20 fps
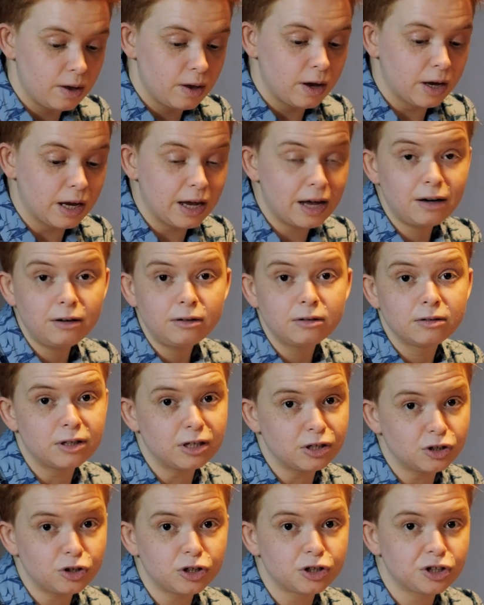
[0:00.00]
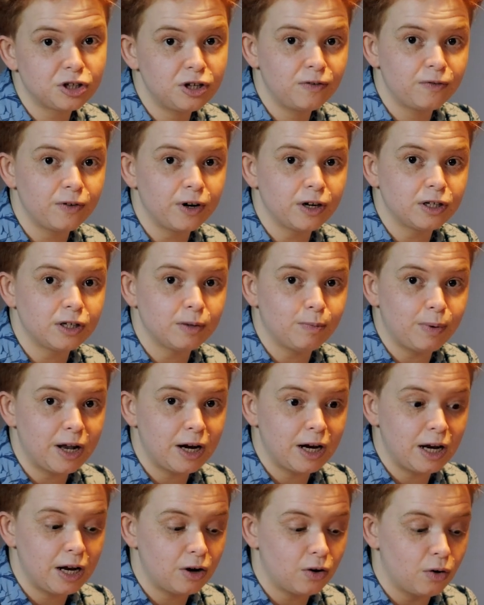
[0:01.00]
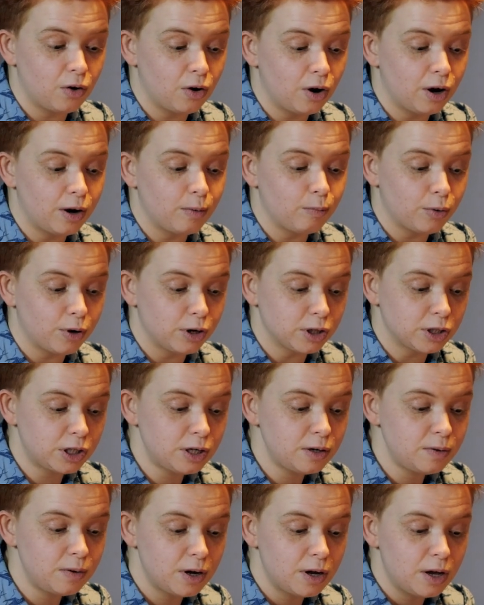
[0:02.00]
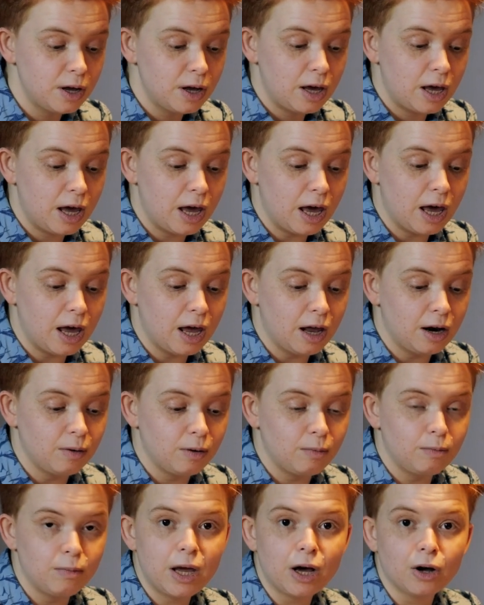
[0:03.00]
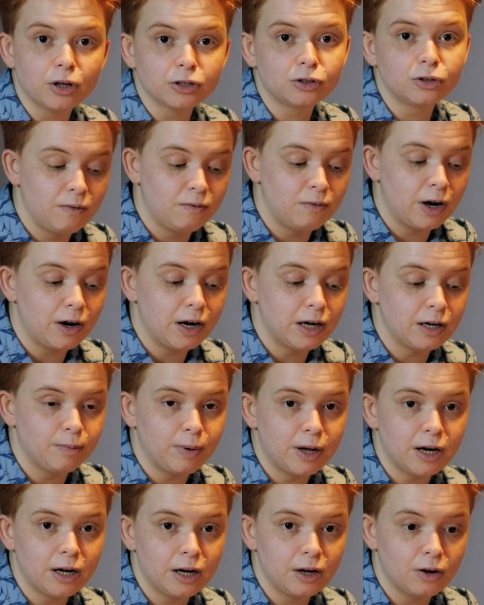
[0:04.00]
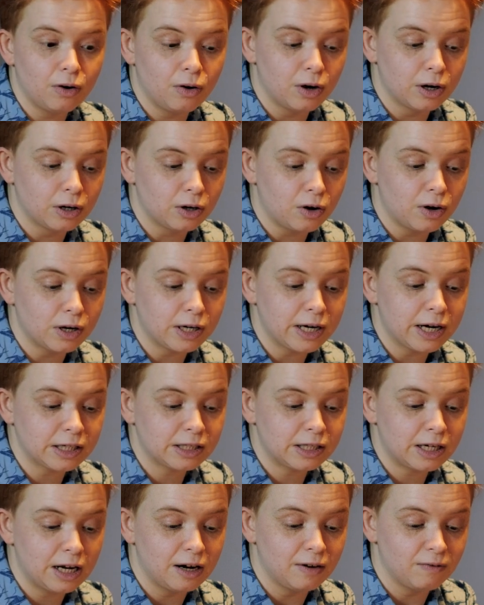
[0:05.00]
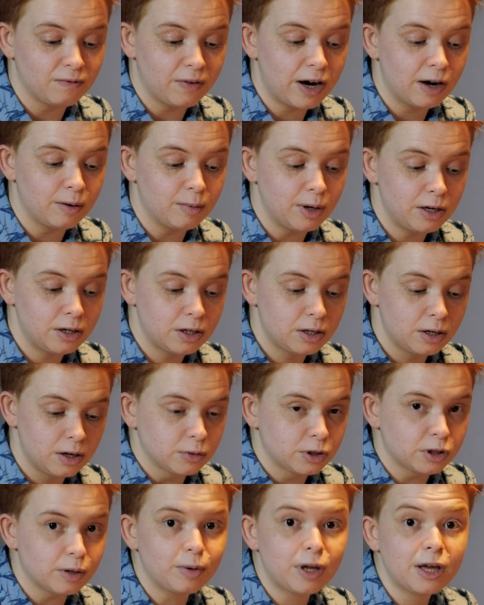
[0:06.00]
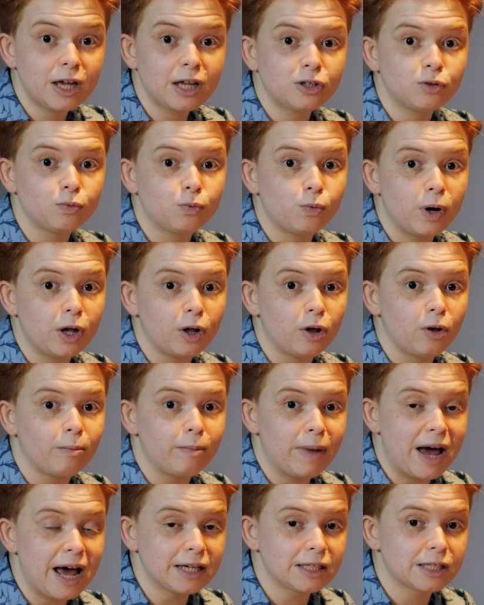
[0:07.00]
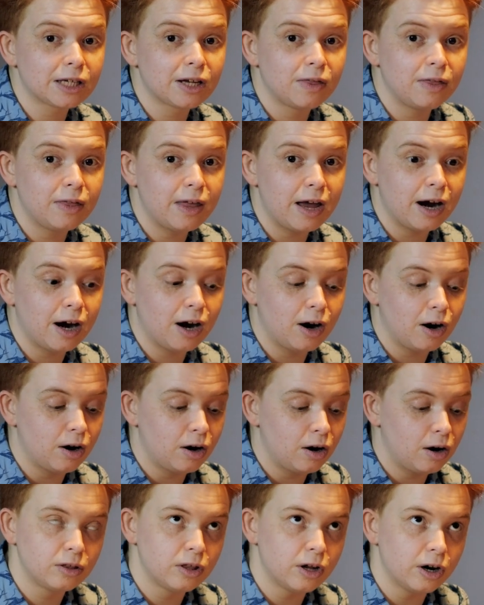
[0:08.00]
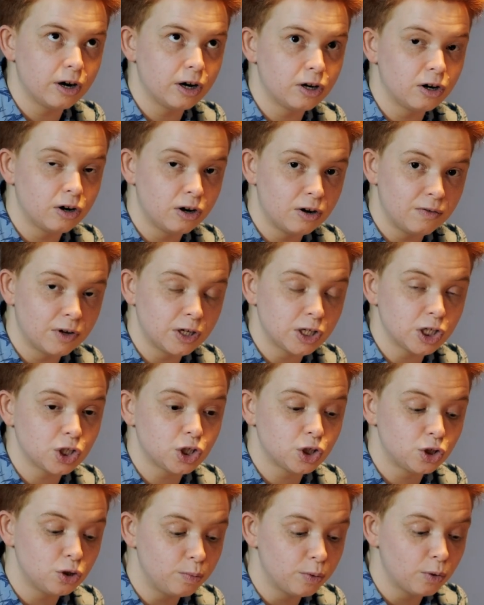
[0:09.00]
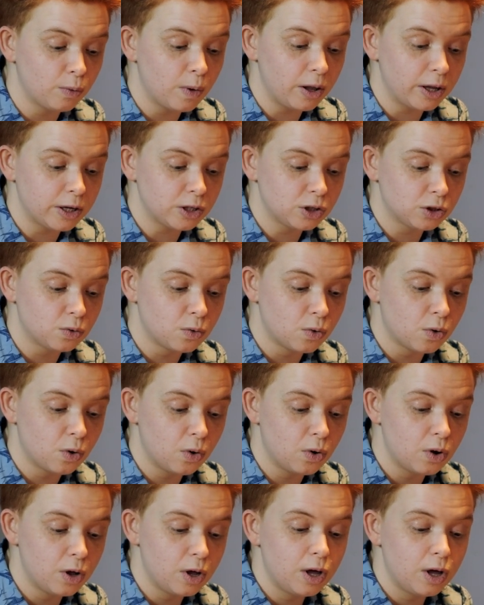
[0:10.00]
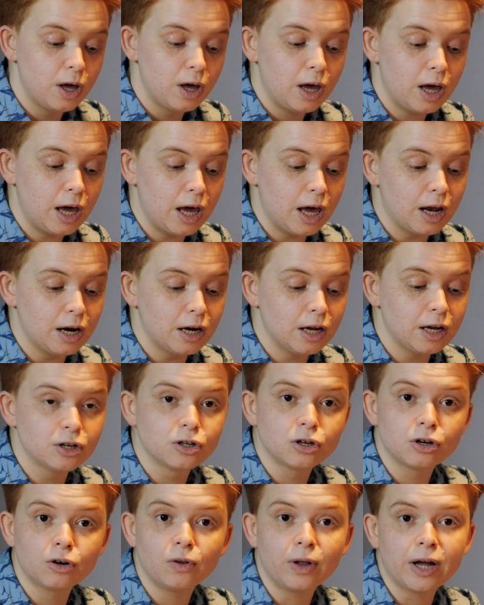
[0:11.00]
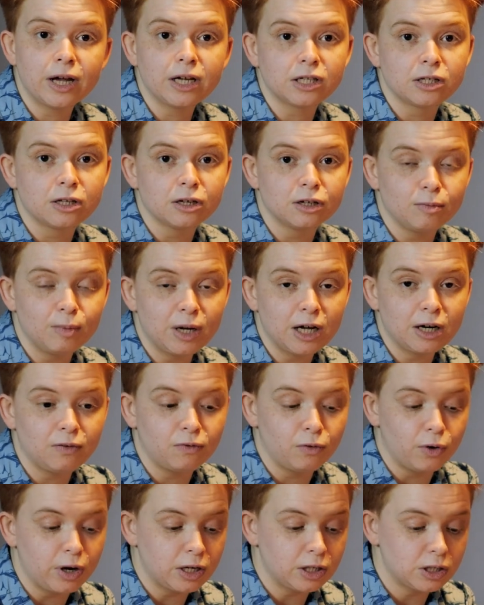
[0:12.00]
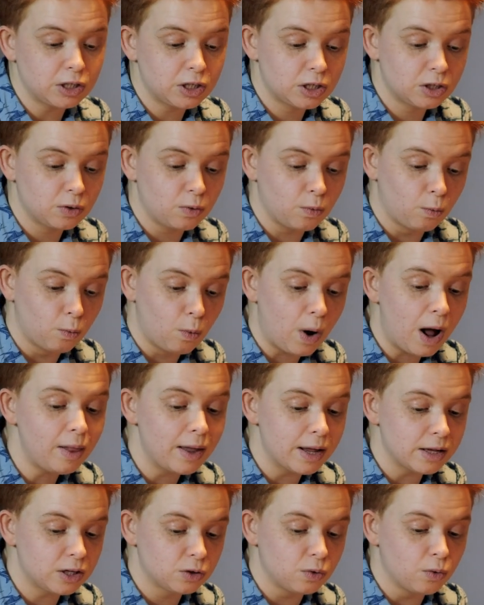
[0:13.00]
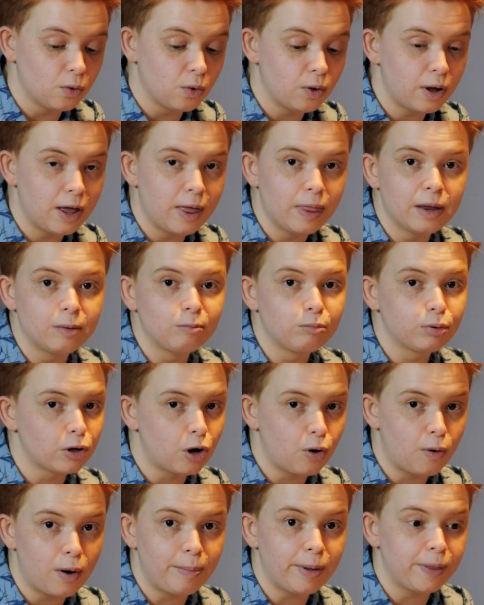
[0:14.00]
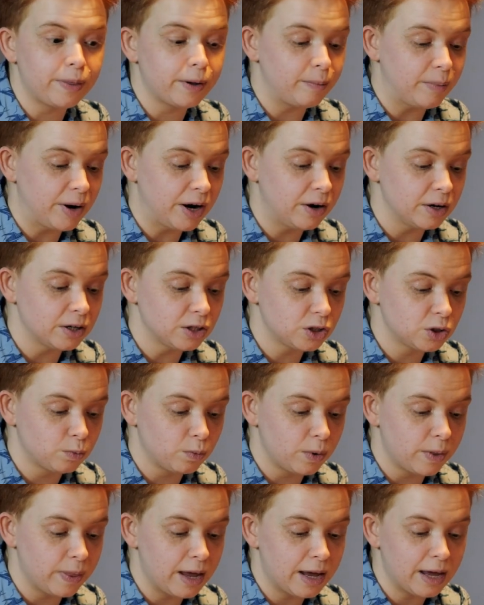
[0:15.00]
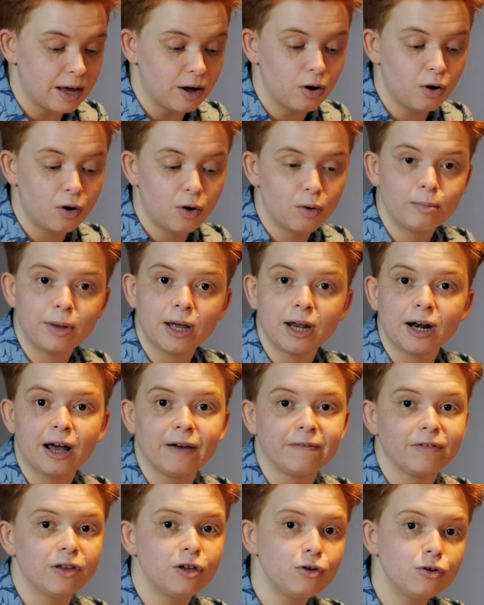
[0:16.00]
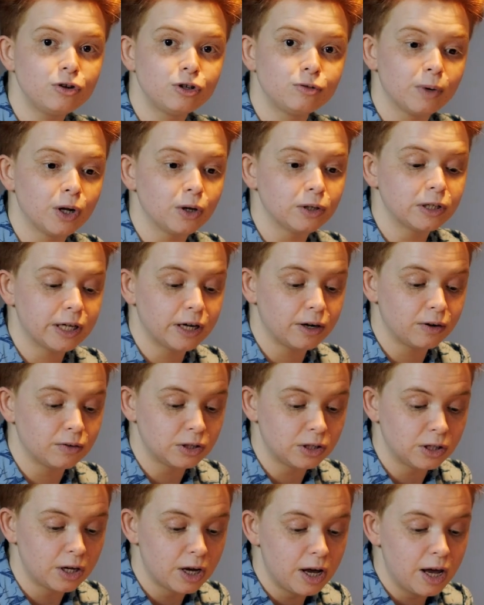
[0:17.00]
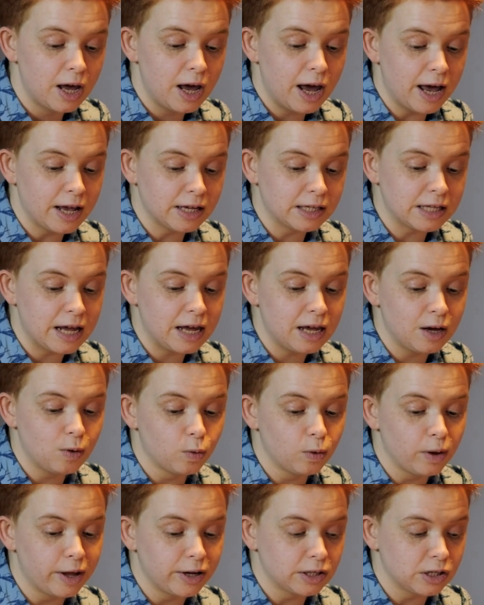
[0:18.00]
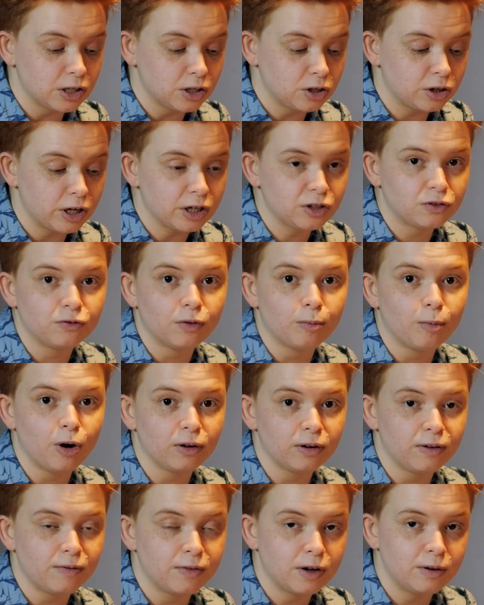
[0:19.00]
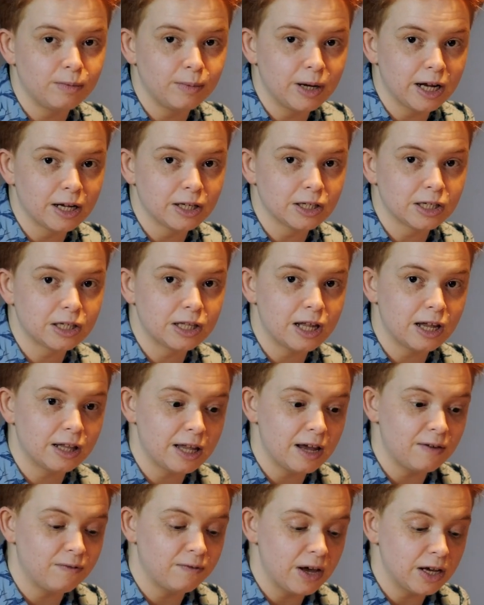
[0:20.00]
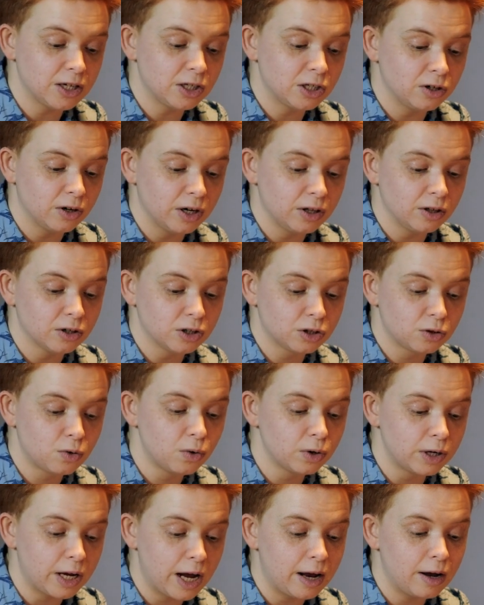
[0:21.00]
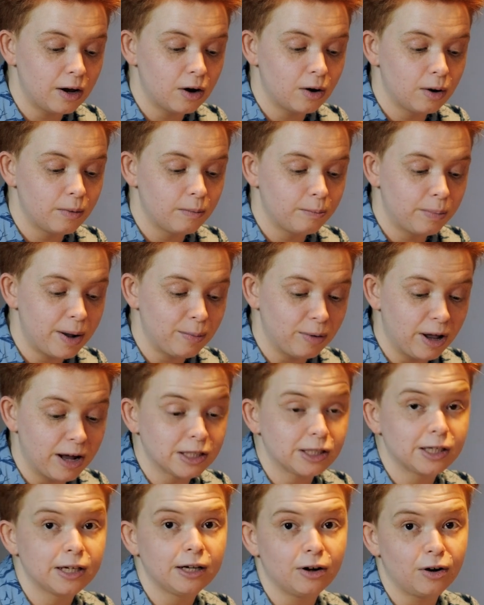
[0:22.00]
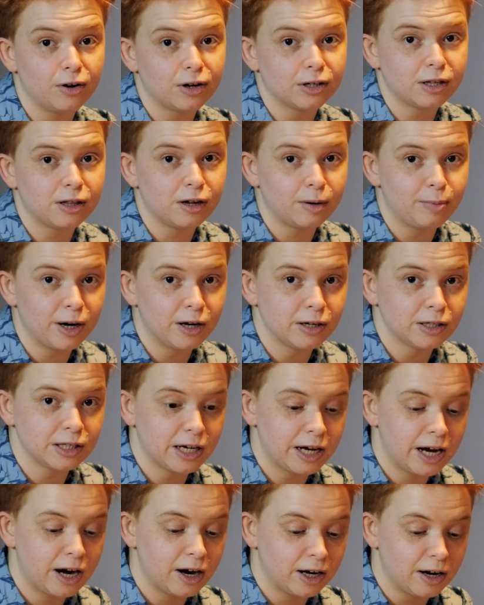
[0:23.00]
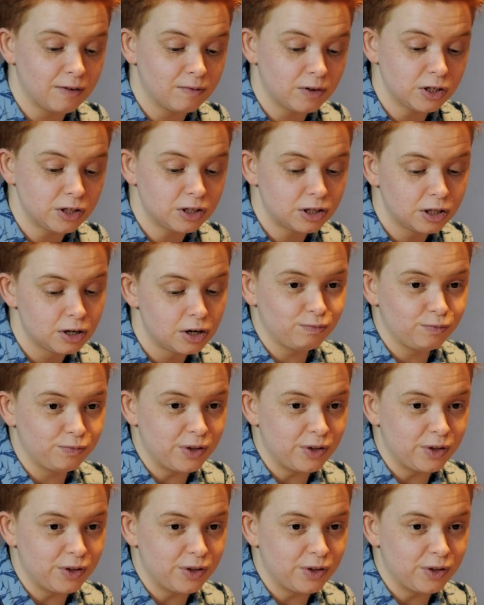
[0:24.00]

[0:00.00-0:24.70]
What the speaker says: Again, this looks different depending on person, and may also vary depending on context and environment. Some kids will mask their neurodivergence super well at school and internalize their demand avoidance while at school, and then blow up at their parents when they get home and have huge meltdowns as they equalize the stress from all of the demands that they face during their school day by blasting it onto their parents and caregivers.